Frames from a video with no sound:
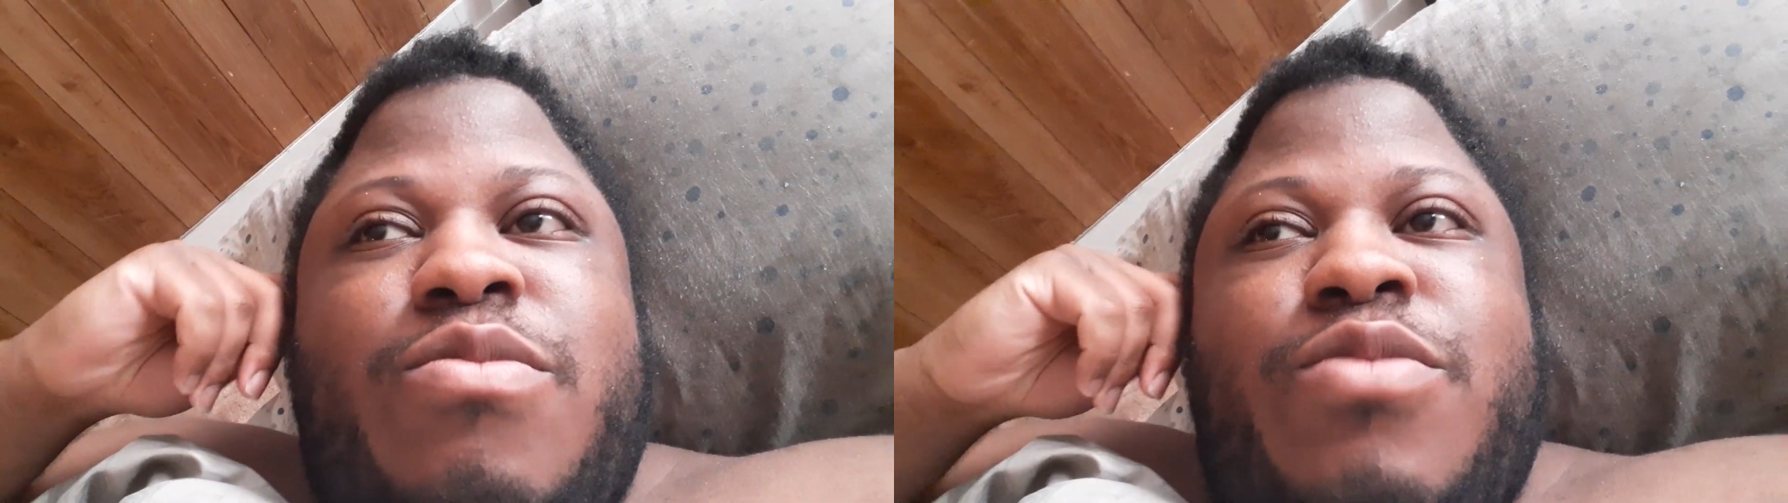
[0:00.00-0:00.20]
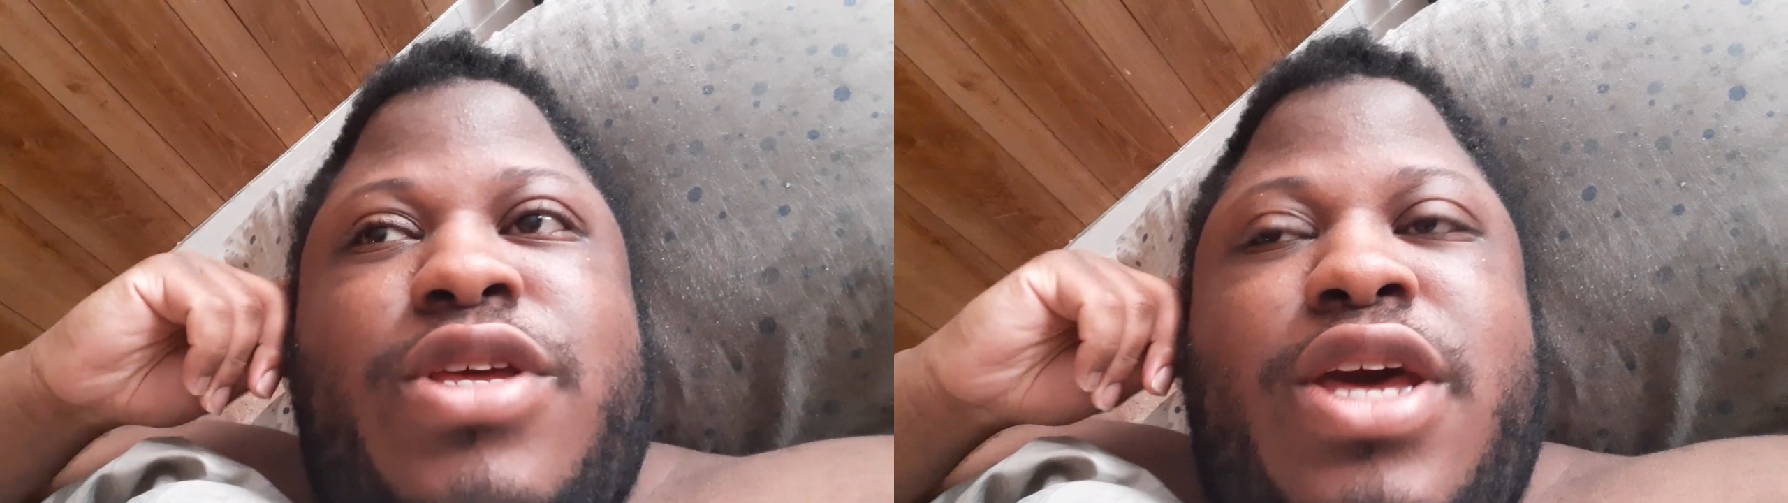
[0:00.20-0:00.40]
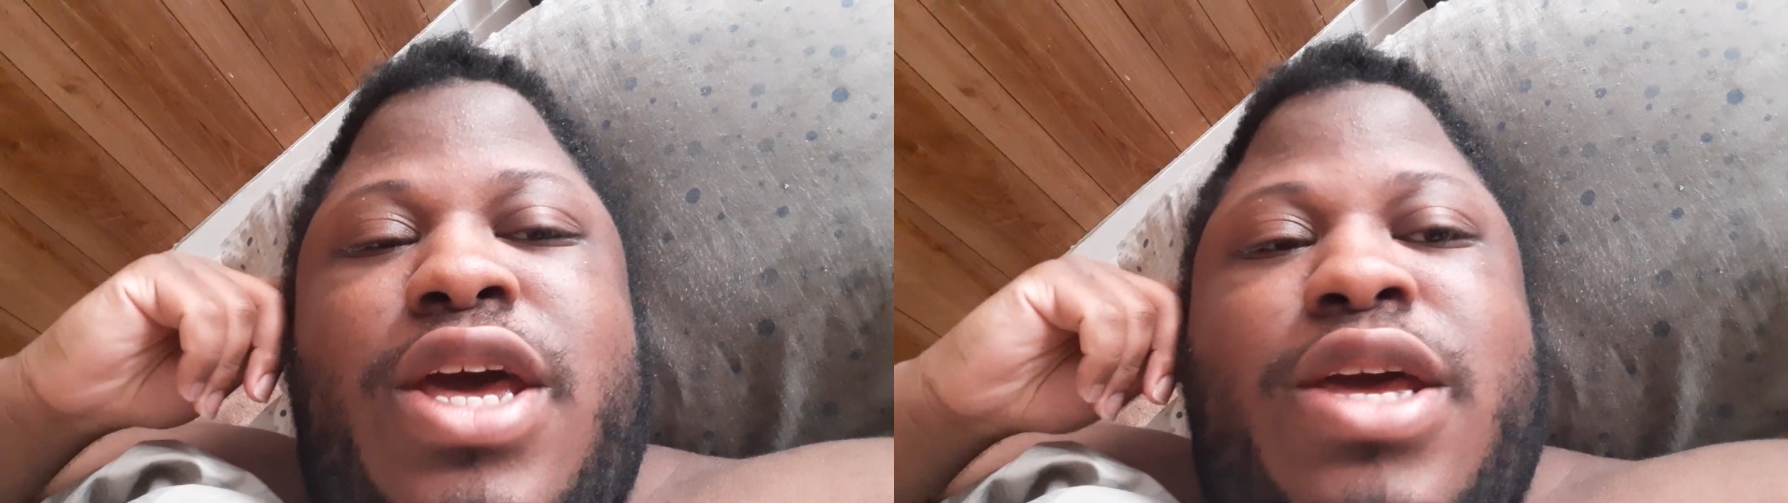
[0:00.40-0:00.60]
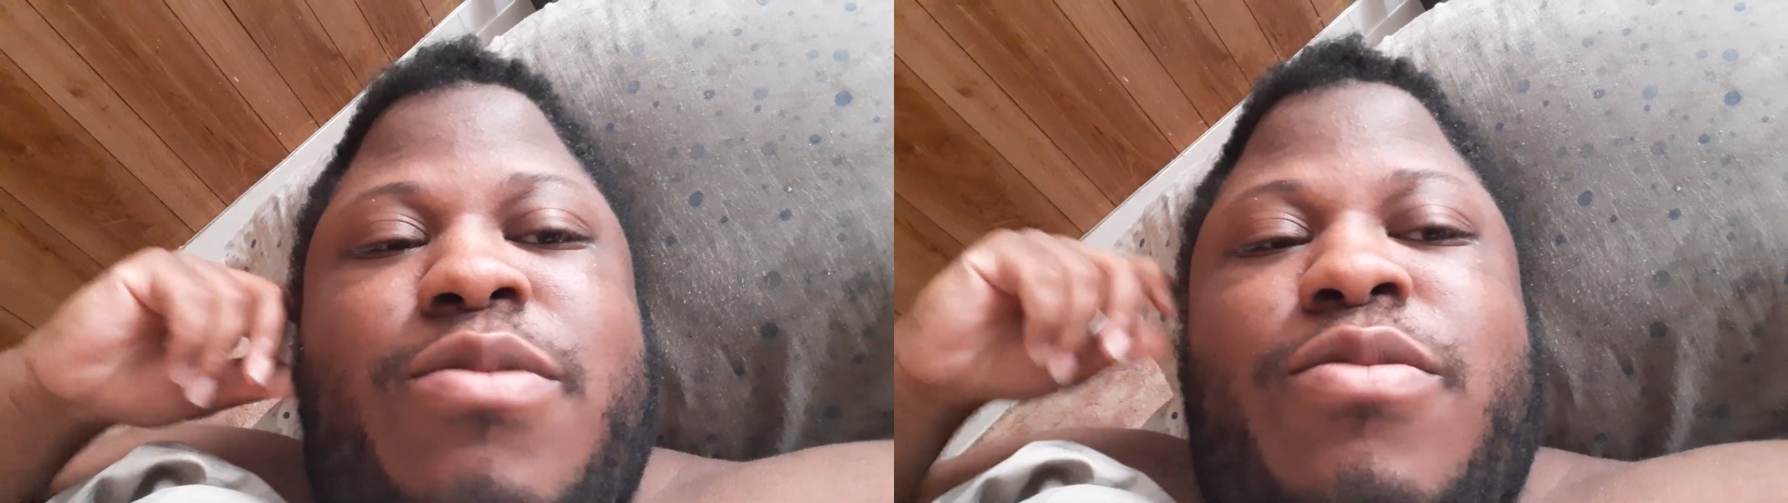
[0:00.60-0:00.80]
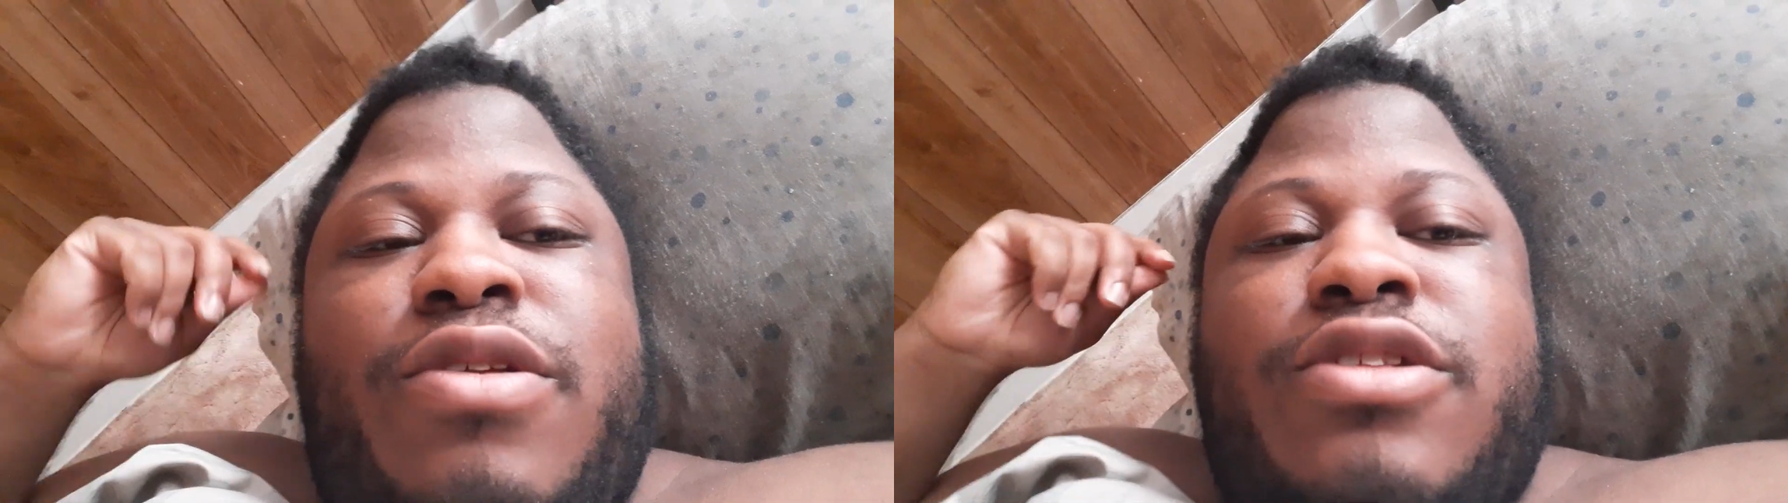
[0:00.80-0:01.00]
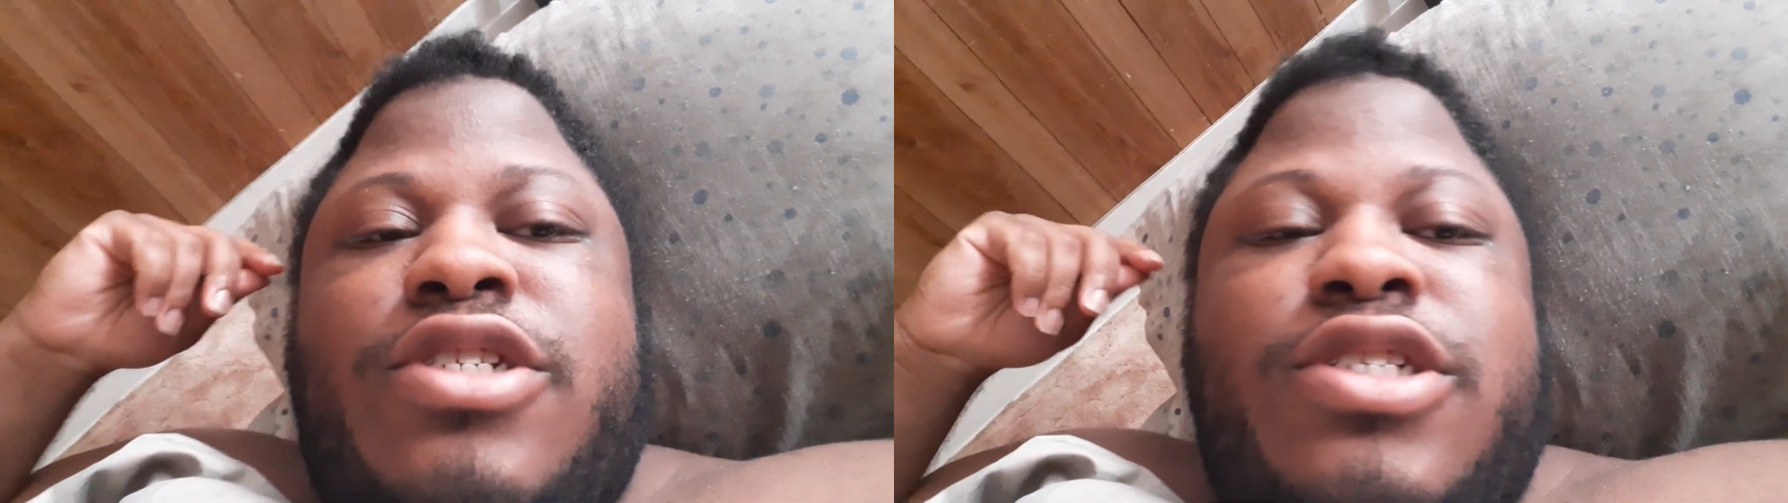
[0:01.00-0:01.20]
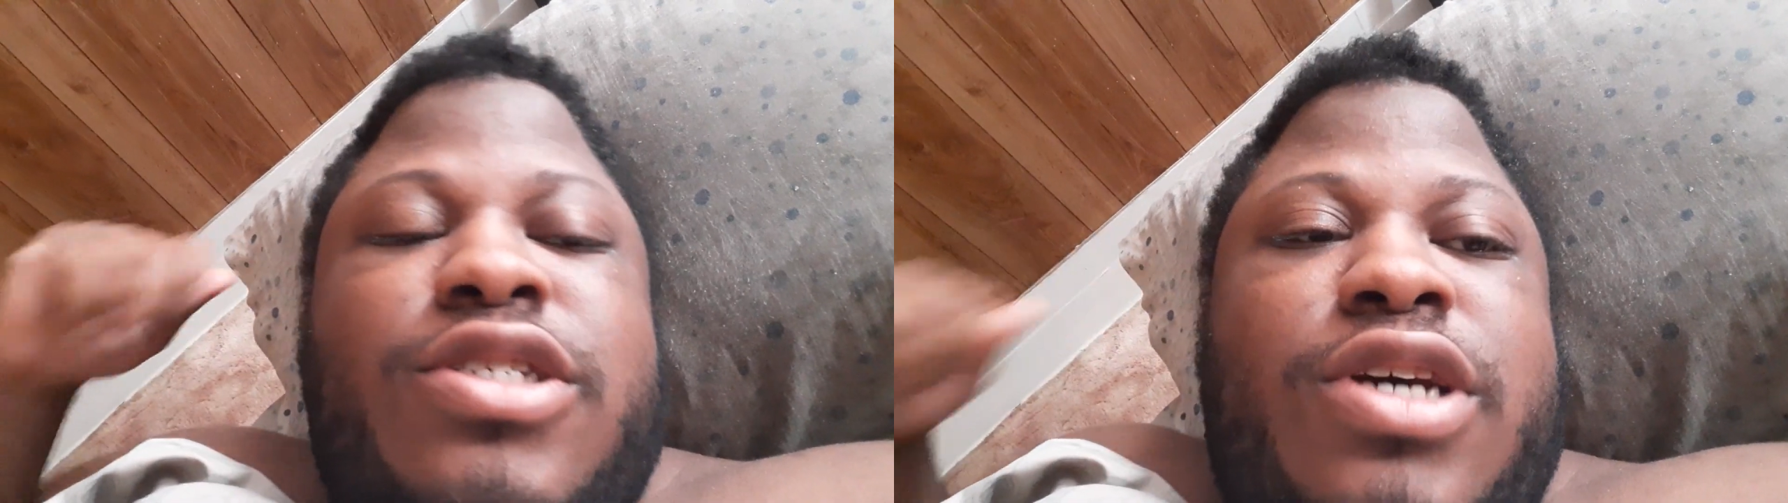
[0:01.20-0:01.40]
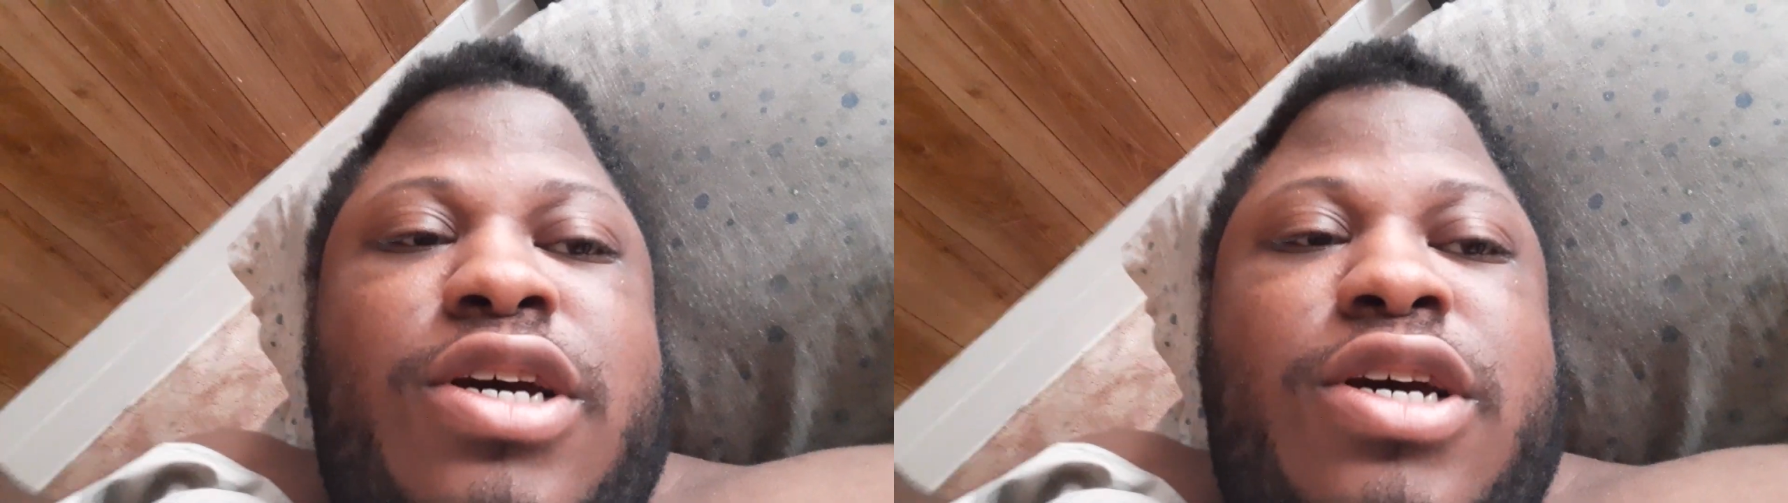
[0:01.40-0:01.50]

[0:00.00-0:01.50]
became these